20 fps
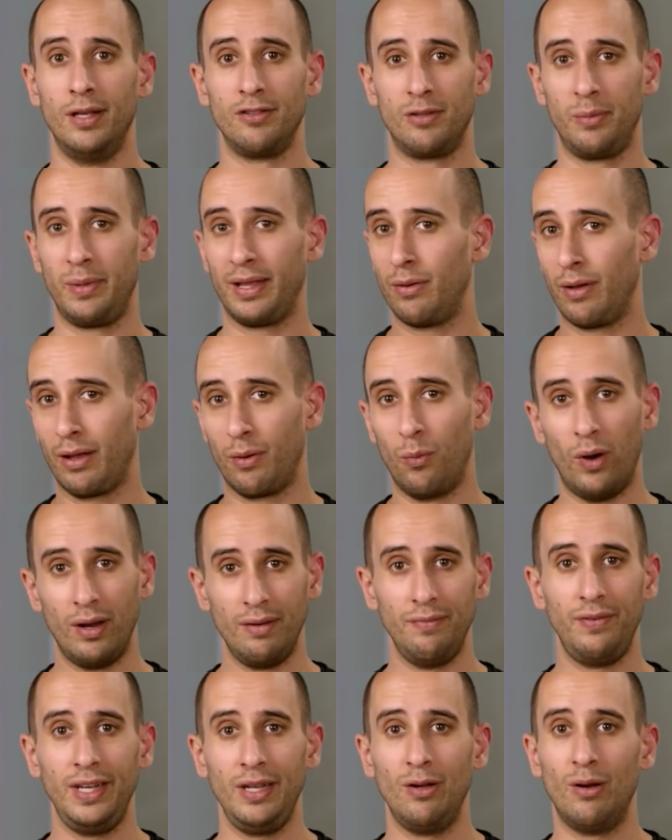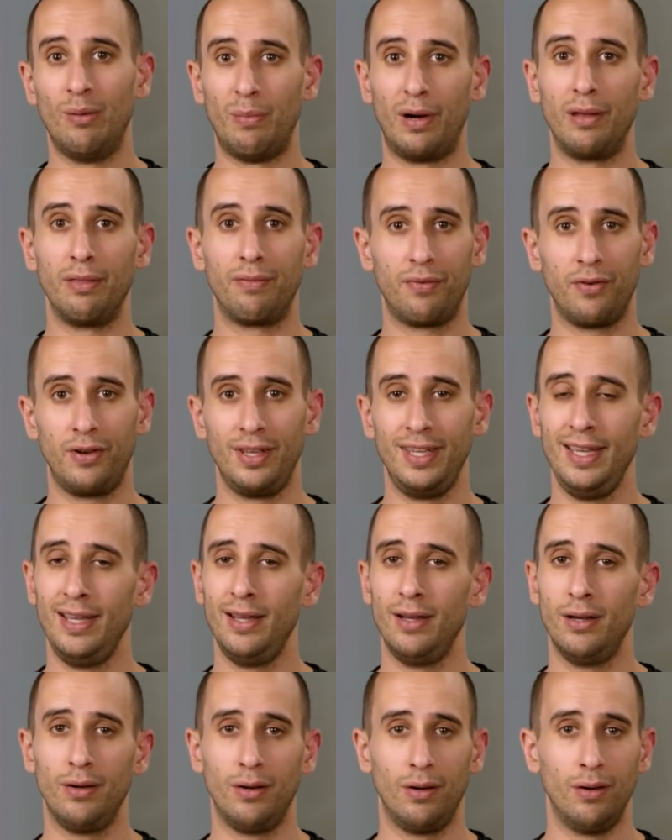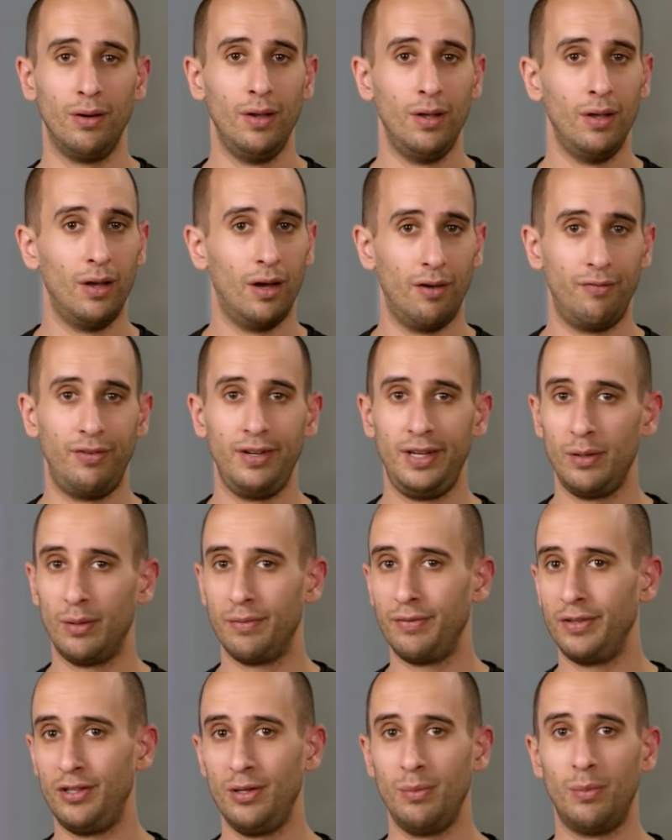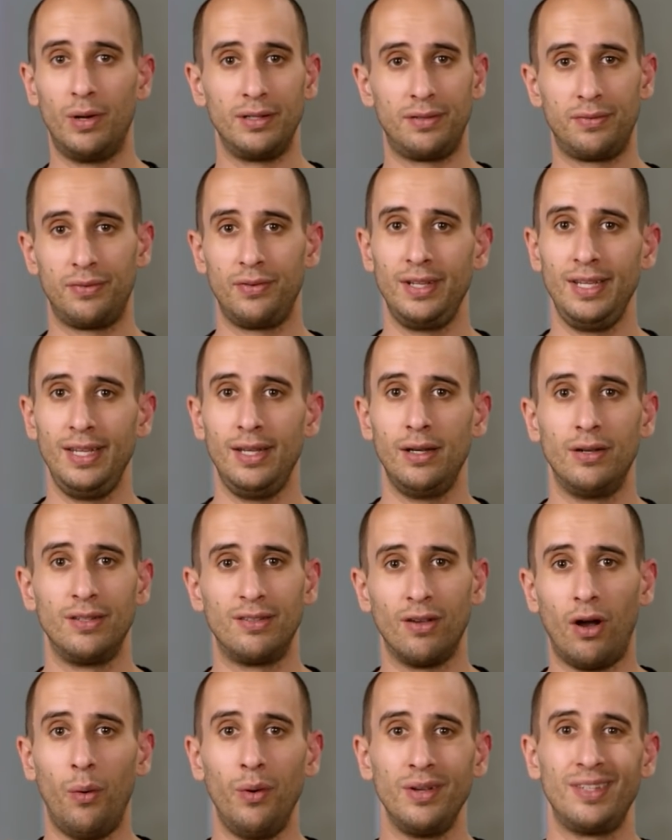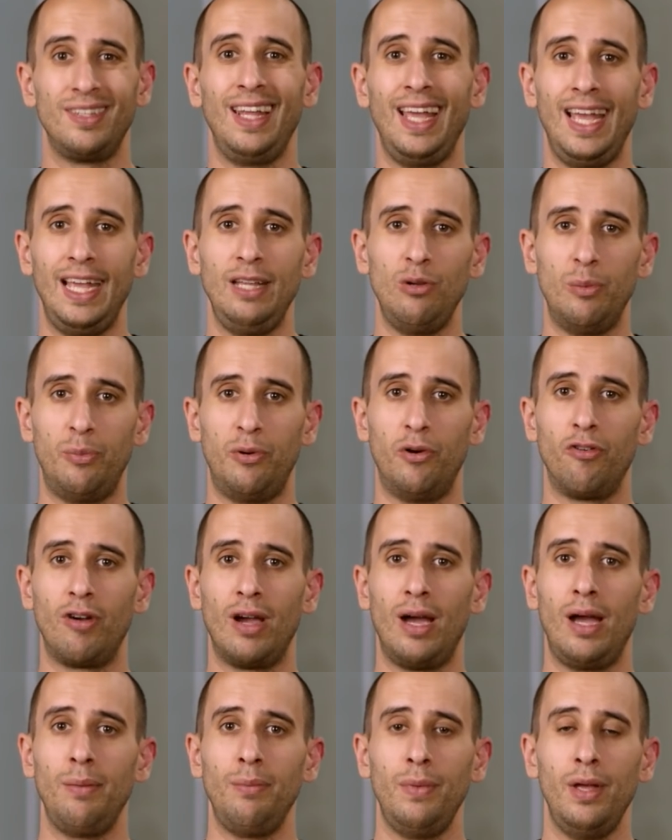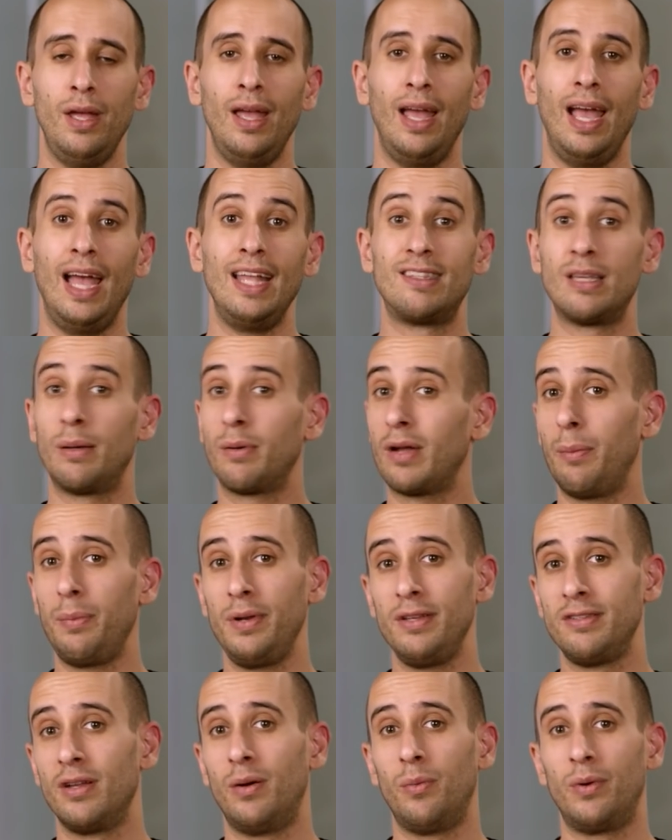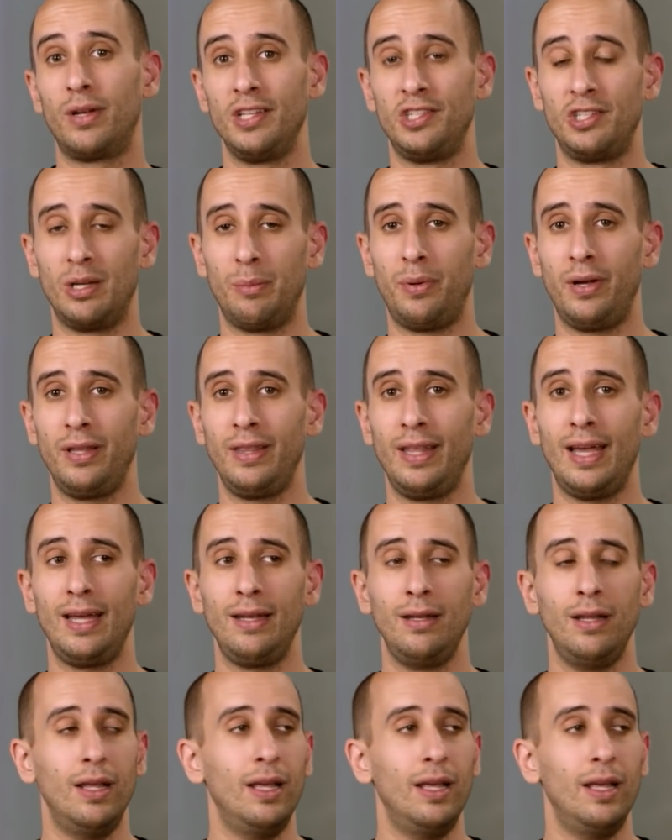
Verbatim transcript: So like, like one video a month for a year, or a video every two months for a year. It's always an annual program. And some companies don't want to jump on that.